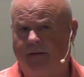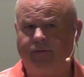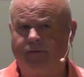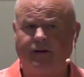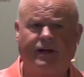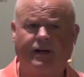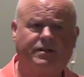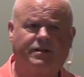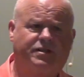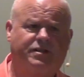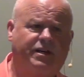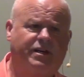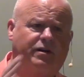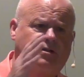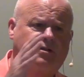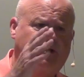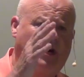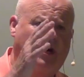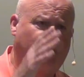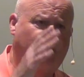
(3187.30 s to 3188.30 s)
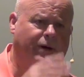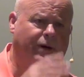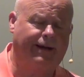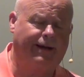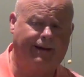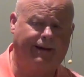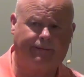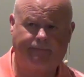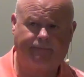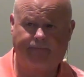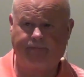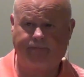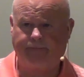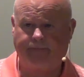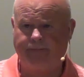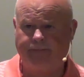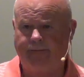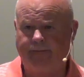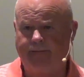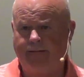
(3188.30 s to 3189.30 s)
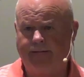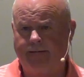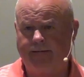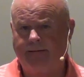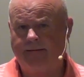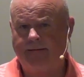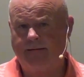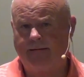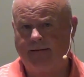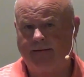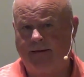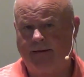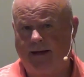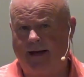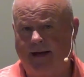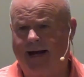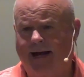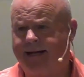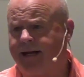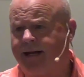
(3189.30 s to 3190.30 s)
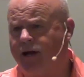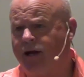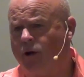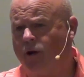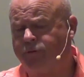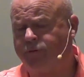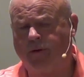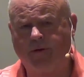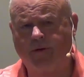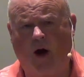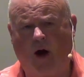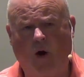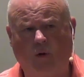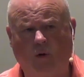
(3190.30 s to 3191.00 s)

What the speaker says: Have you considered Joey? And I could go through